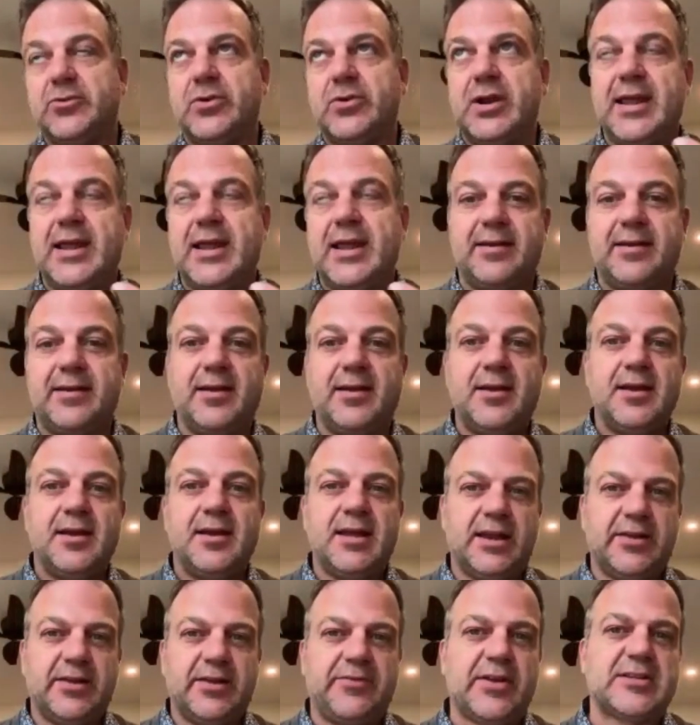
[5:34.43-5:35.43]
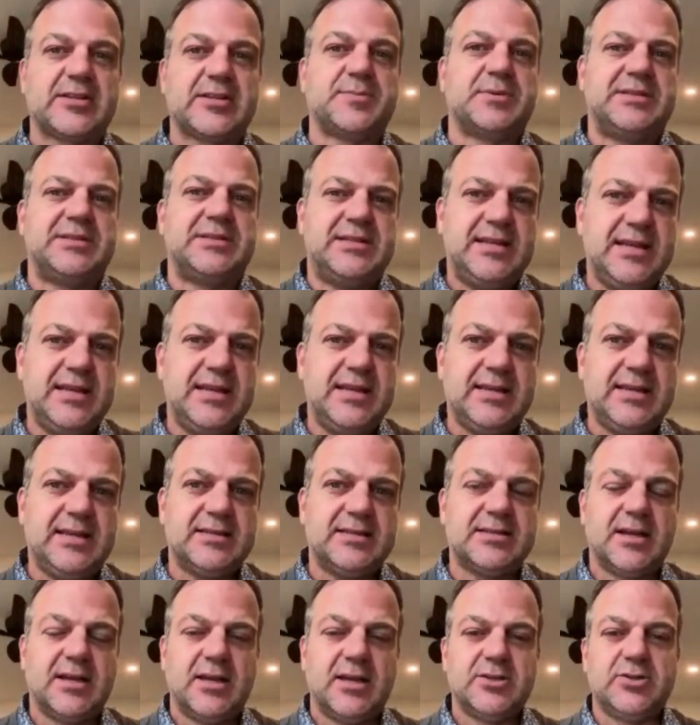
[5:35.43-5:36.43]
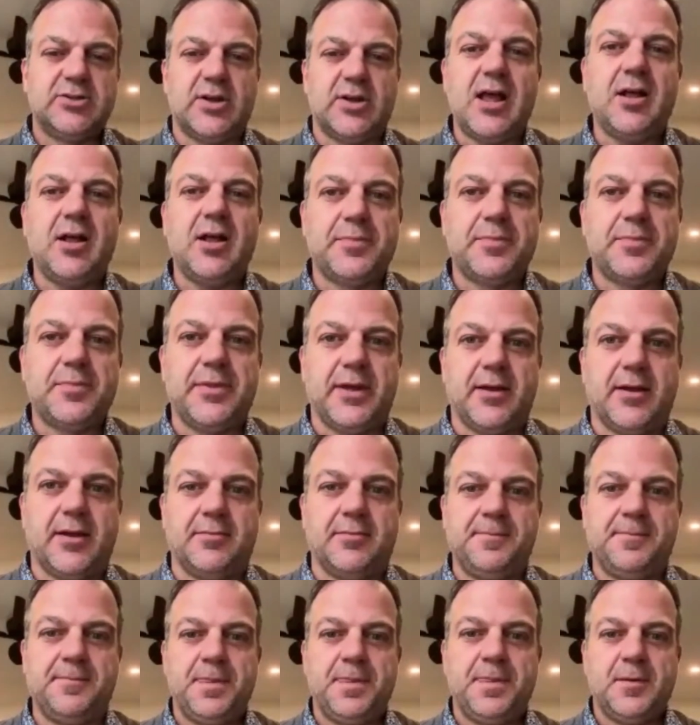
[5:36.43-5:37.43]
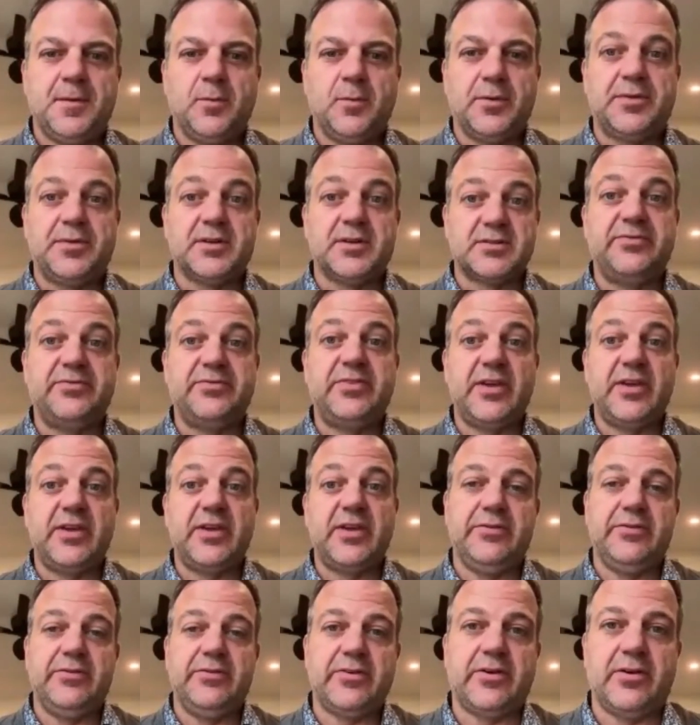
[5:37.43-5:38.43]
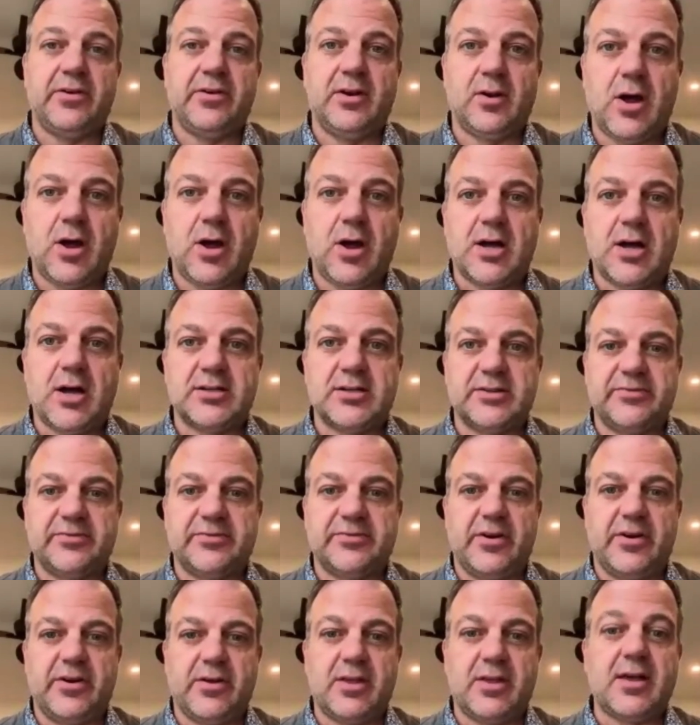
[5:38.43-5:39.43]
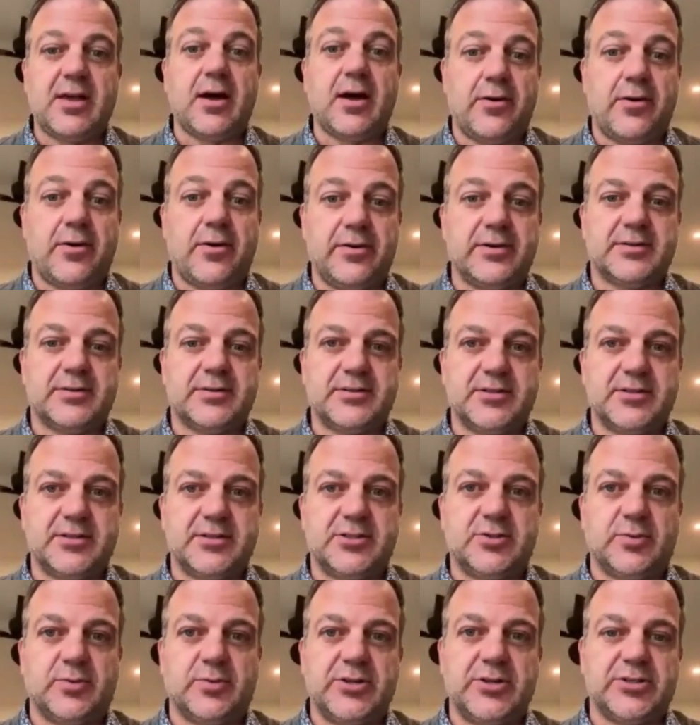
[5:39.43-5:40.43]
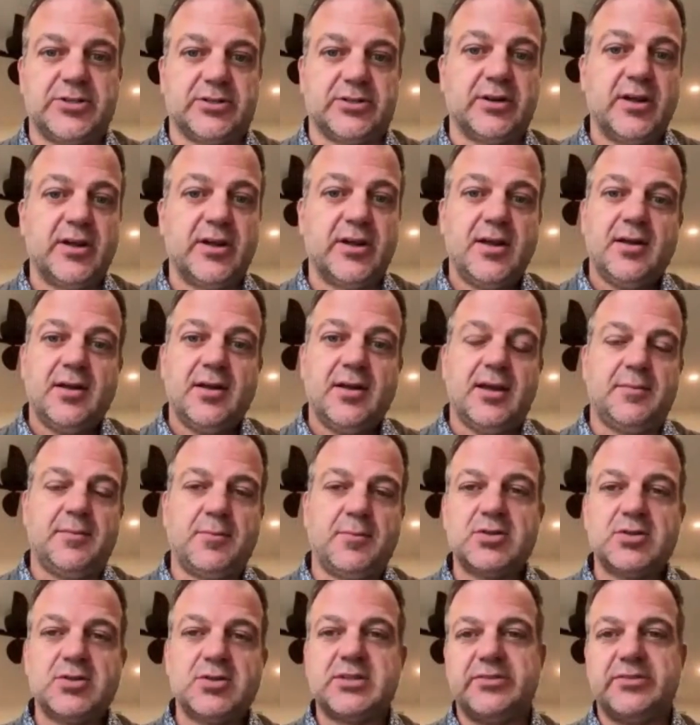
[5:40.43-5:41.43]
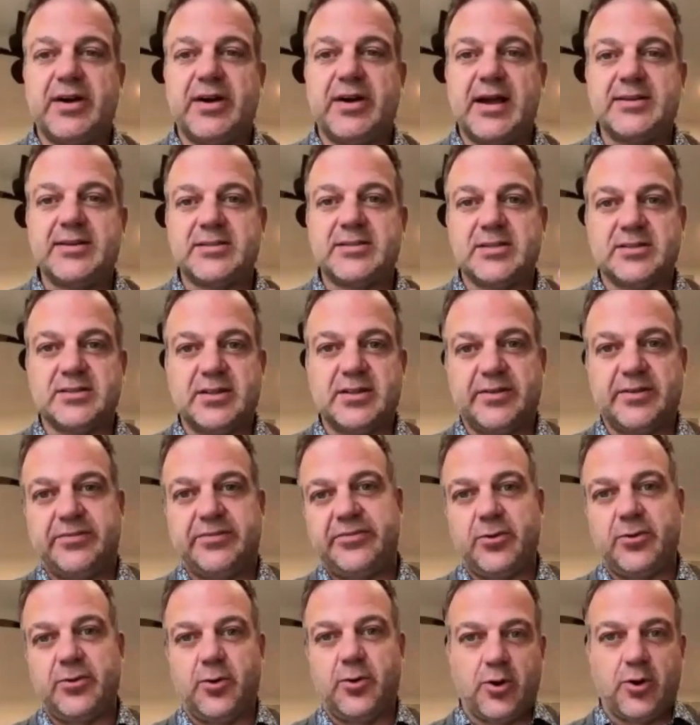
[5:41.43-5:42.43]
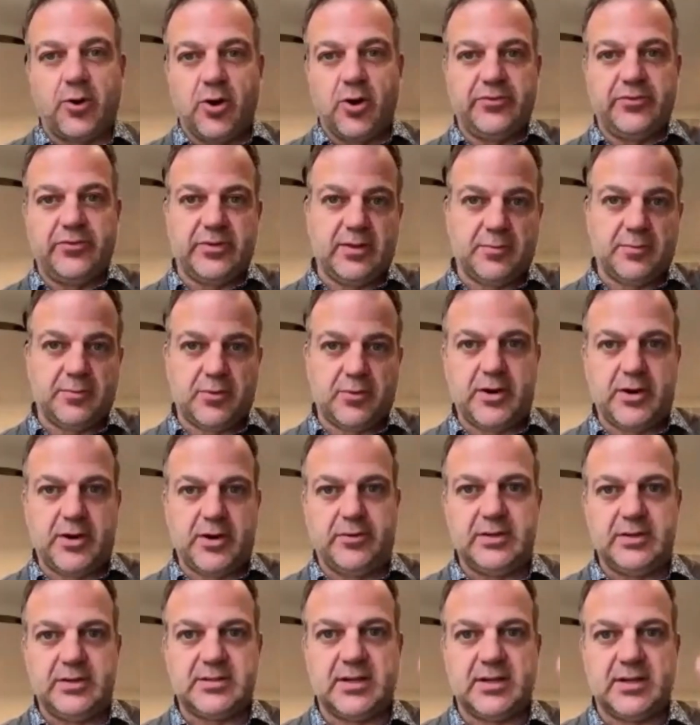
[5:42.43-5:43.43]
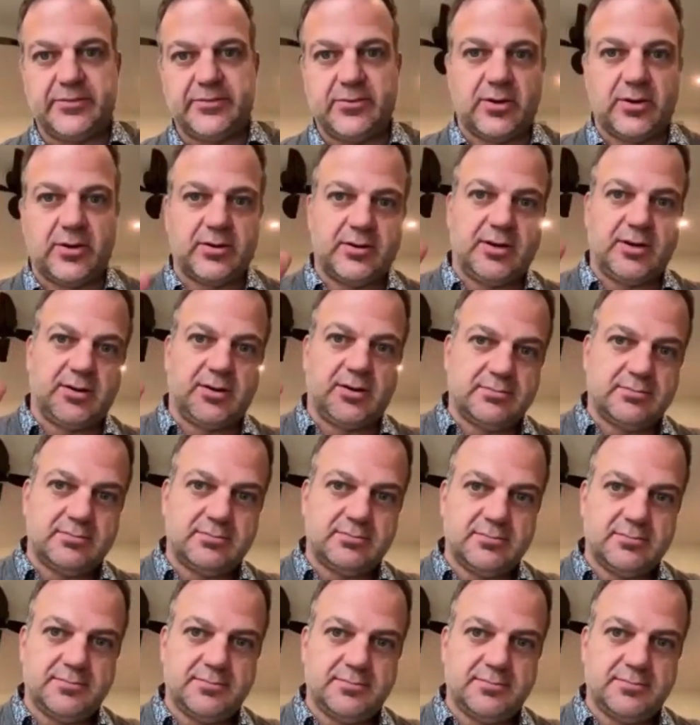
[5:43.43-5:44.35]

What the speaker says: really had enough expertise to help them with this very, very large and very current situation. And most advisors have flown over the prairies and they've gone, you